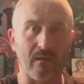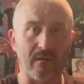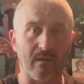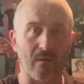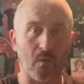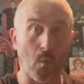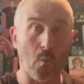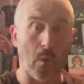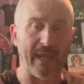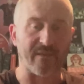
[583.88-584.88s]
the
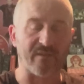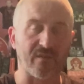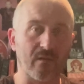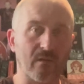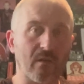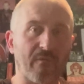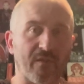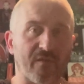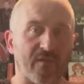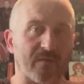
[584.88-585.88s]
weight of
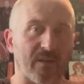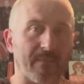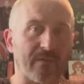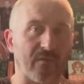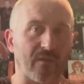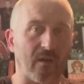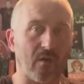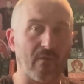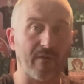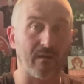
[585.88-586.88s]
the subject matter at the
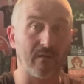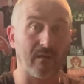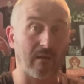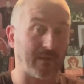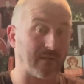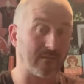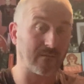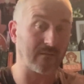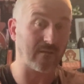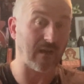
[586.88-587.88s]
heart of it. I mean,
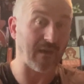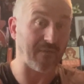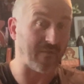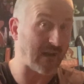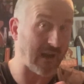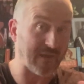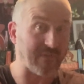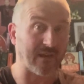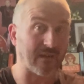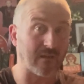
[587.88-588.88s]
I
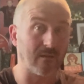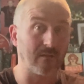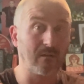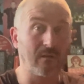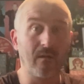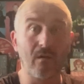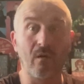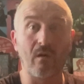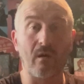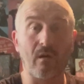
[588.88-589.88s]
think
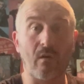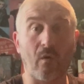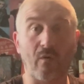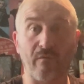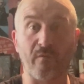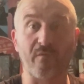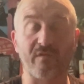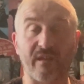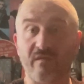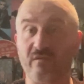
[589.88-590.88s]
all of those
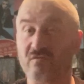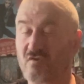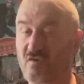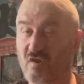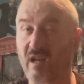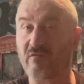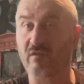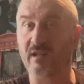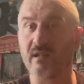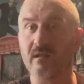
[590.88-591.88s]
things are
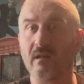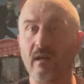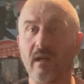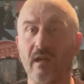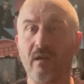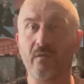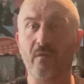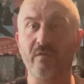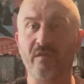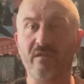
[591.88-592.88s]
generally
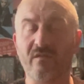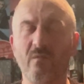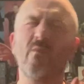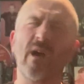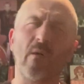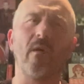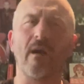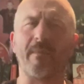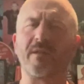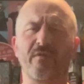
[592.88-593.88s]
nonsense. Well,
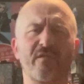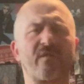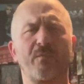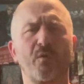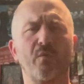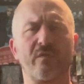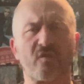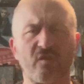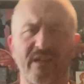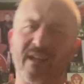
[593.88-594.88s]
I mean, there is some Nolan
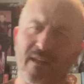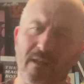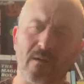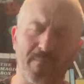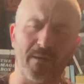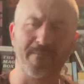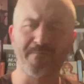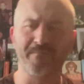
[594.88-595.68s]
shtick in there, but